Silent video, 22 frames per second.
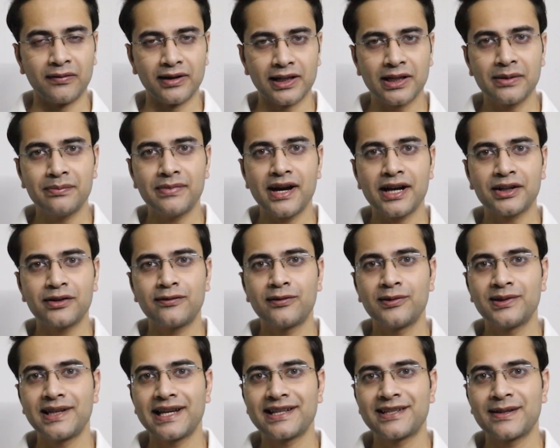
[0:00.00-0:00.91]
Welcome back to
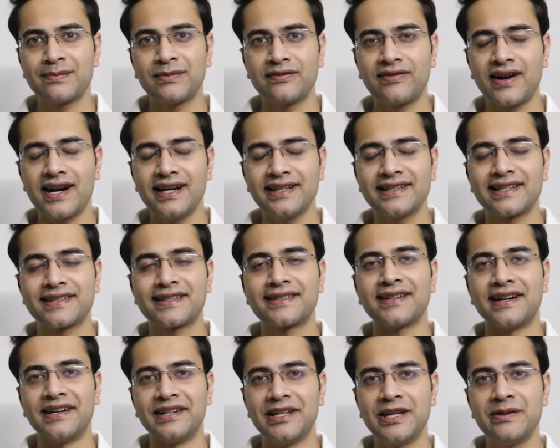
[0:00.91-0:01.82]
Foodtech Simplified. This
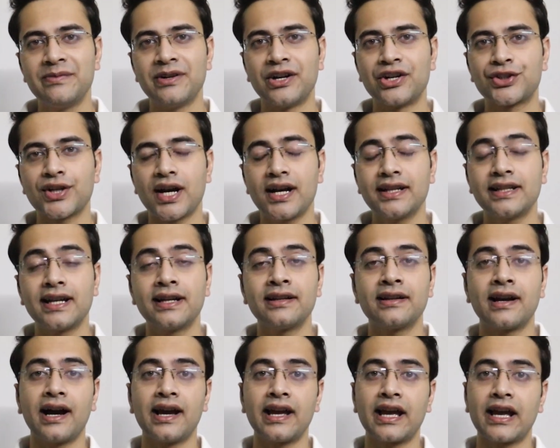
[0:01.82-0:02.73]
is Areeb Irshad
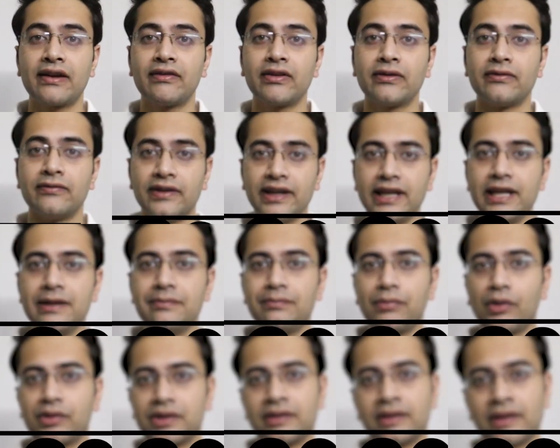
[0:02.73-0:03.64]
and I have a very
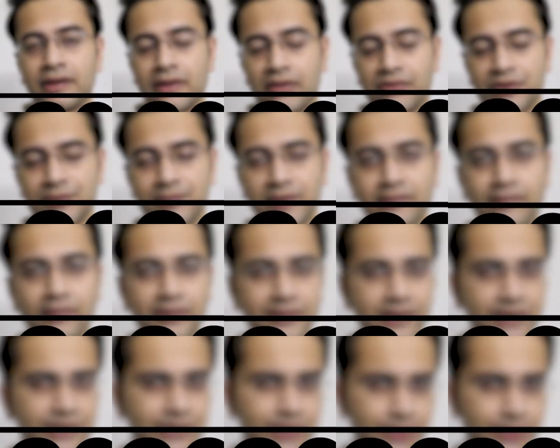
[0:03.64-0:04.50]
important announcement for the